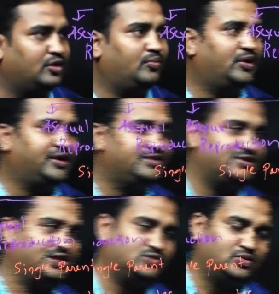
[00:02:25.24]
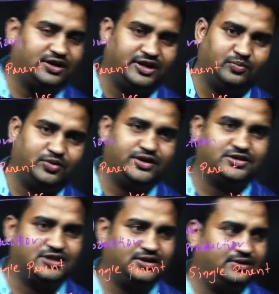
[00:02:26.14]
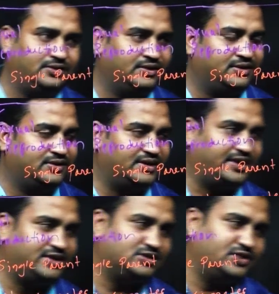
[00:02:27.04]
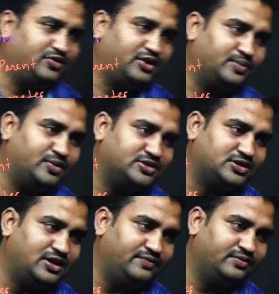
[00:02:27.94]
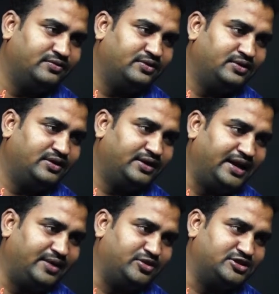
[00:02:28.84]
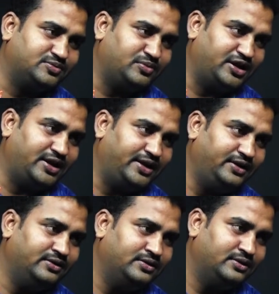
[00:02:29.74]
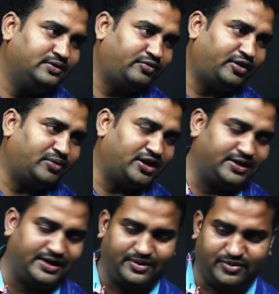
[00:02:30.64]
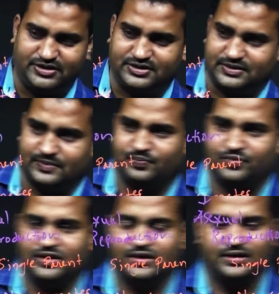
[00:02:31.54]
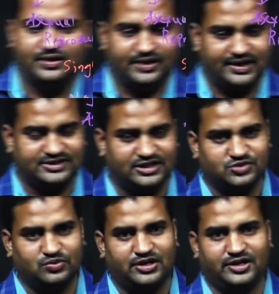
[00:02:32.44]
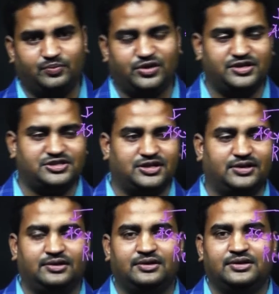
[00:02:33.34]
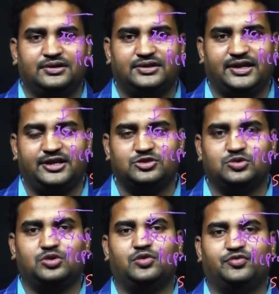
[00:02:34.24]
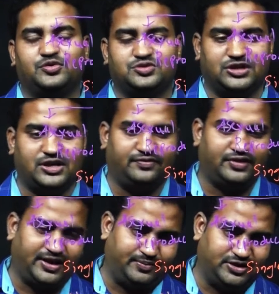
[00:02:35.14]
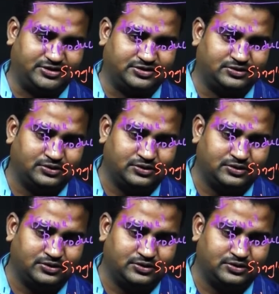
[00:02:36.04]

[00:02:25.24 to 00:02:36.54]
But in sexual reproduction, there is a formation of gametes, male and female gametes. In asexual reproduction, there is no fusion of gametes.